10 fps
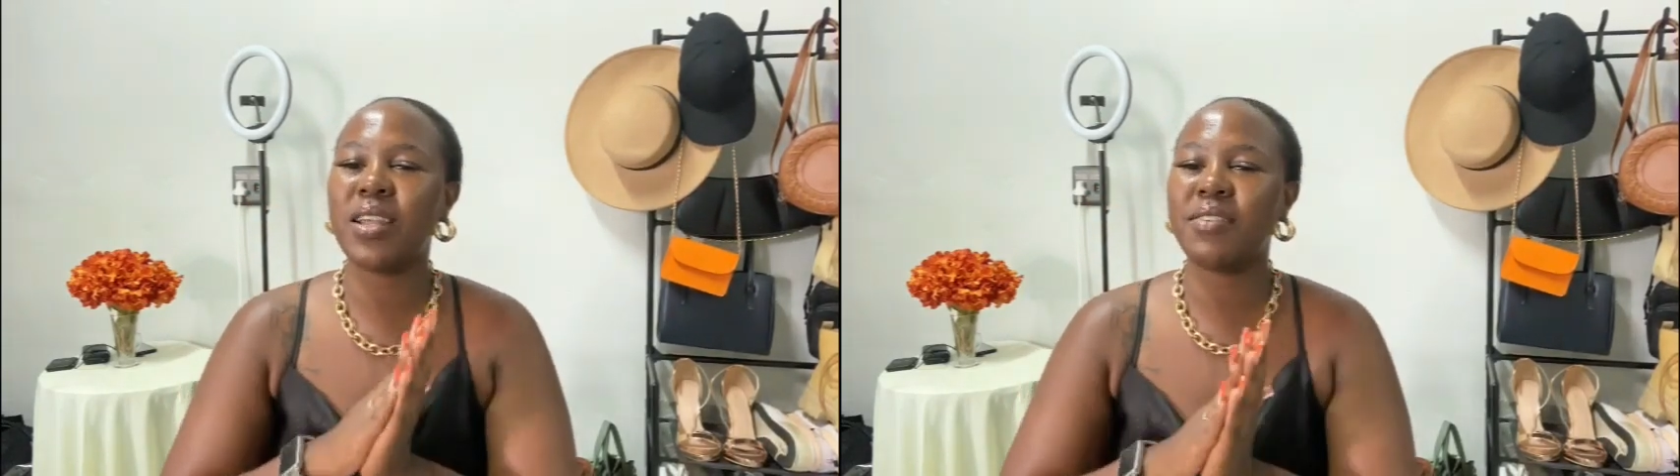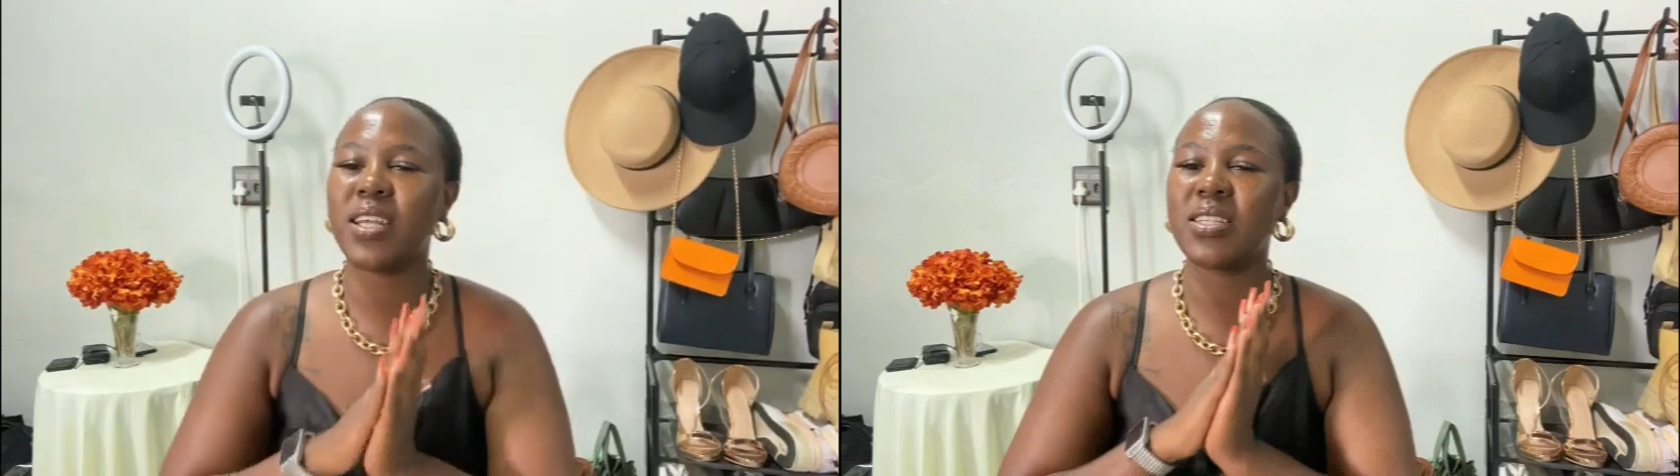
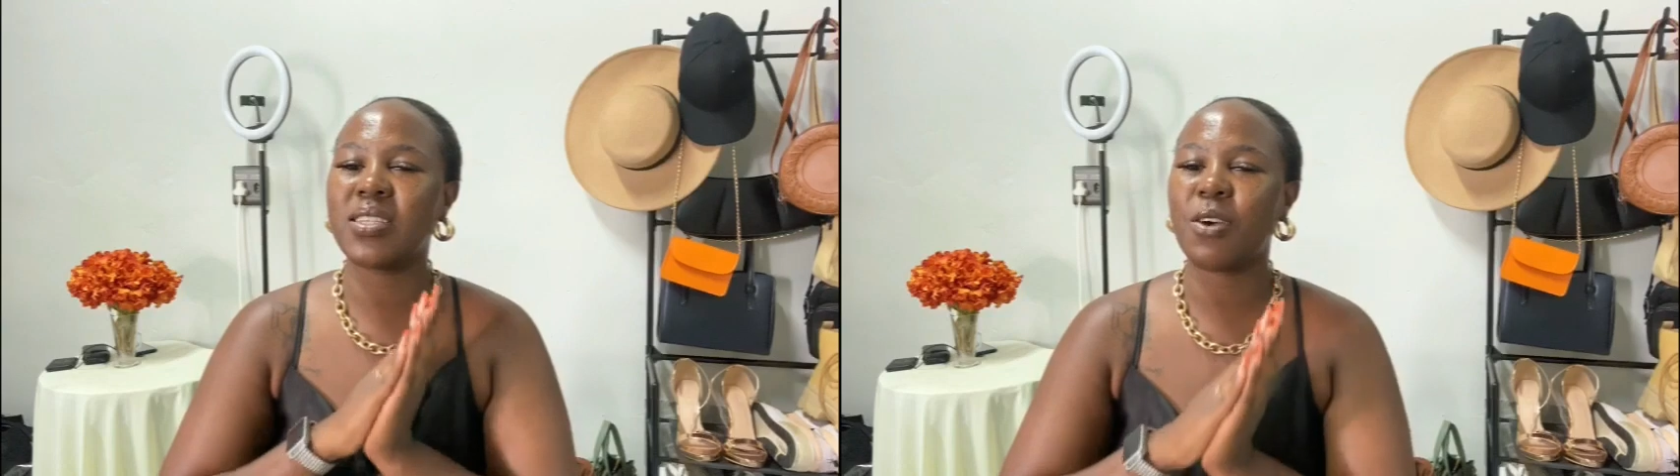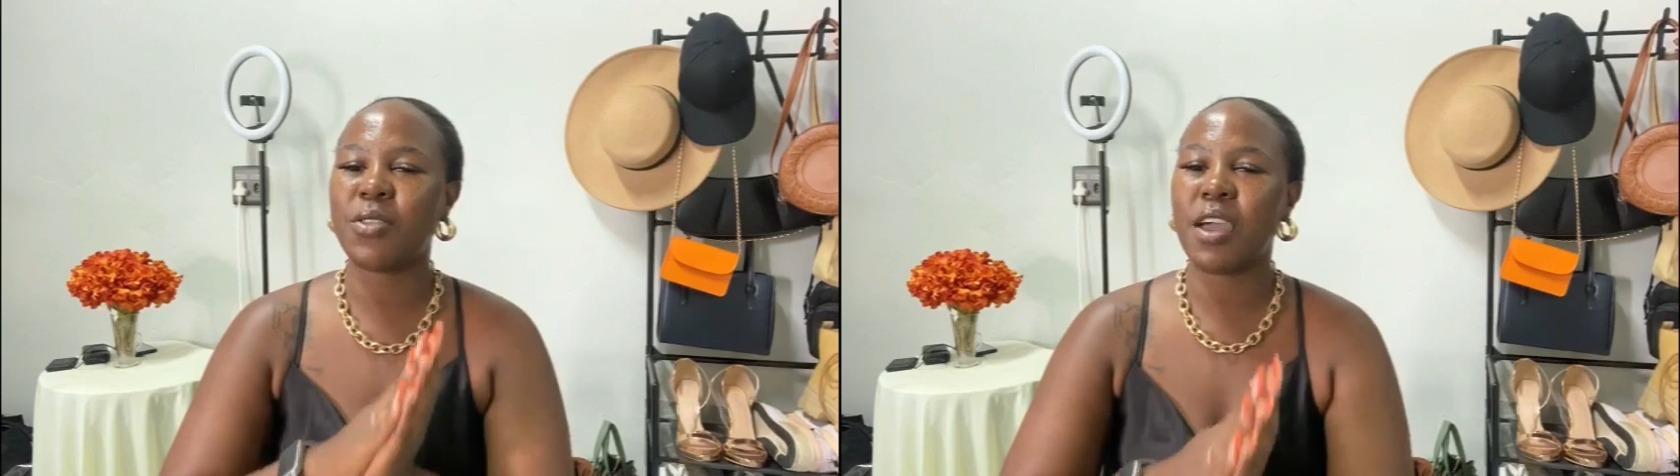living in
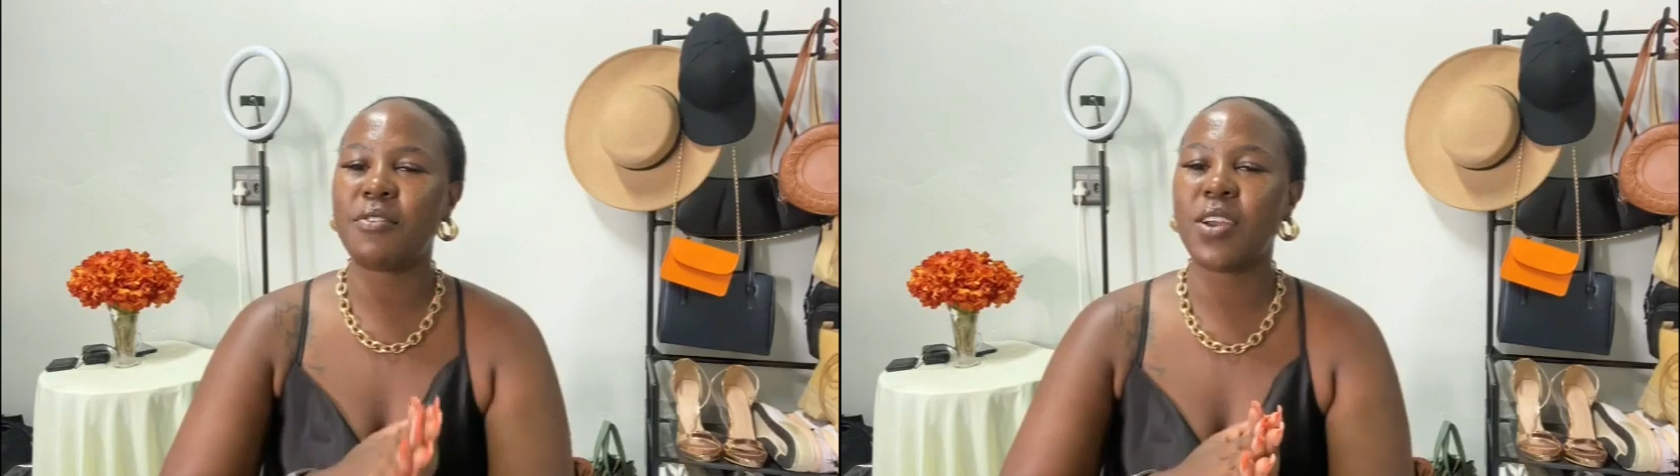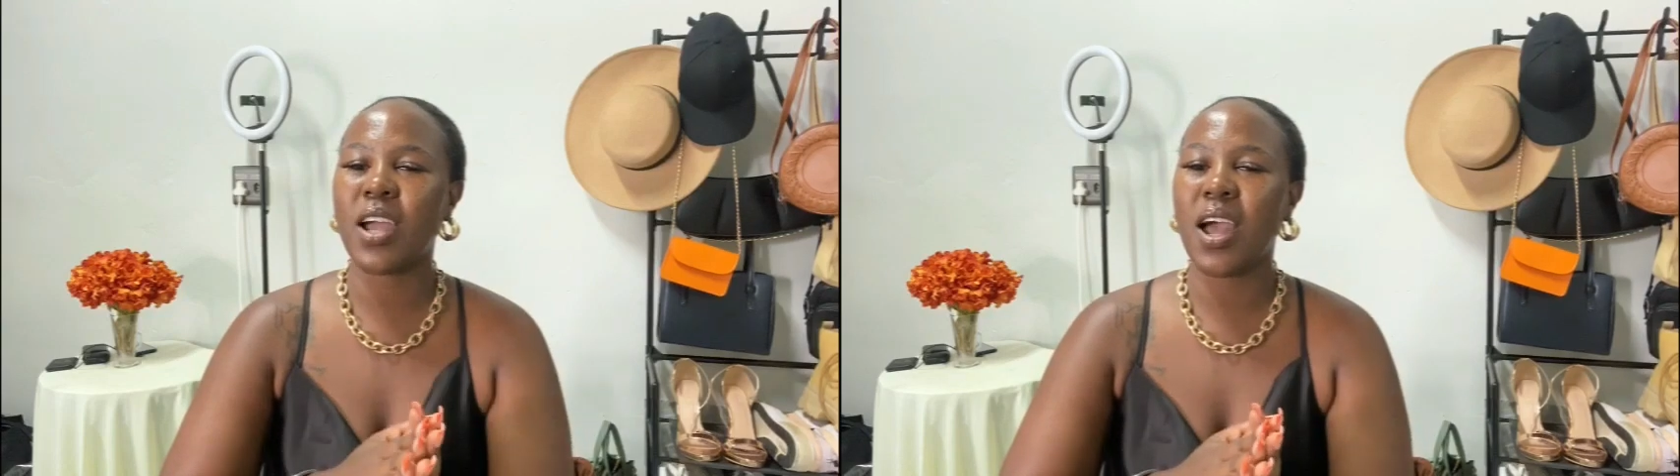South
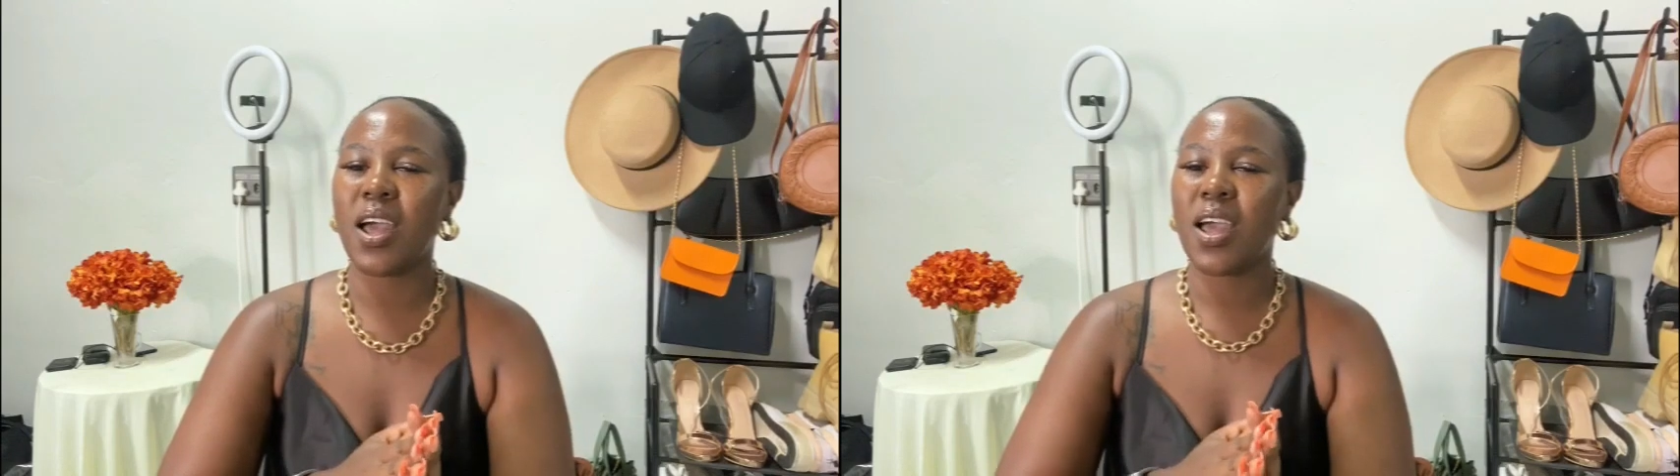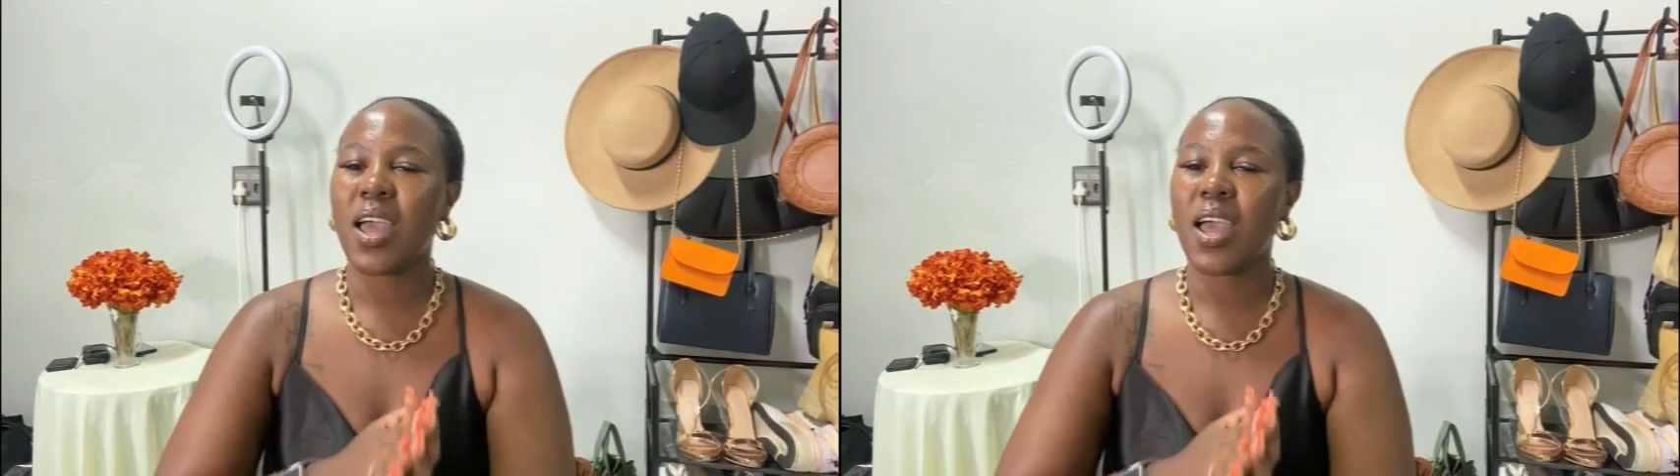Africa